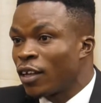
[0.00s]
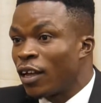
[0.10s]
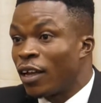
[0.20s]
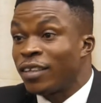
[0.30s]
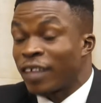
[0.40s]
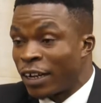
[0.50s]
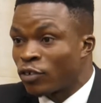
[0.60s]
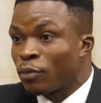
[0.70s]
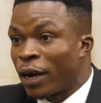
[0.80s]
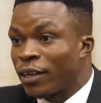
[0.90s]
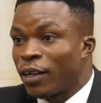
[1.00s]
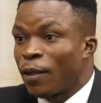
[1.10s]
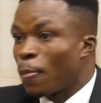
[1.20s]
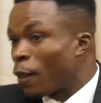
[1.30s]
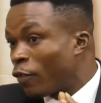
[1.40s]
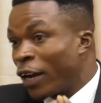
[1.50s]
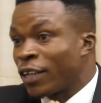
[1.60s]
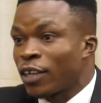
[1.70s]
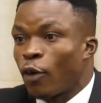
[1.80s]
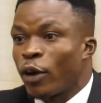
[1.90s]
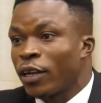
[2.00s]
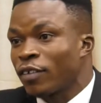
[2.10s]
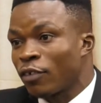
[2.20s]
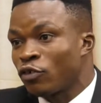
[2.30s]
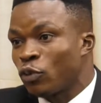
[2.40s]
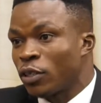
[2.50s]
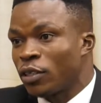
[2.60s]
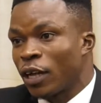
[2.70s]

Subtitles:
it's handled by the Financial Awareness Association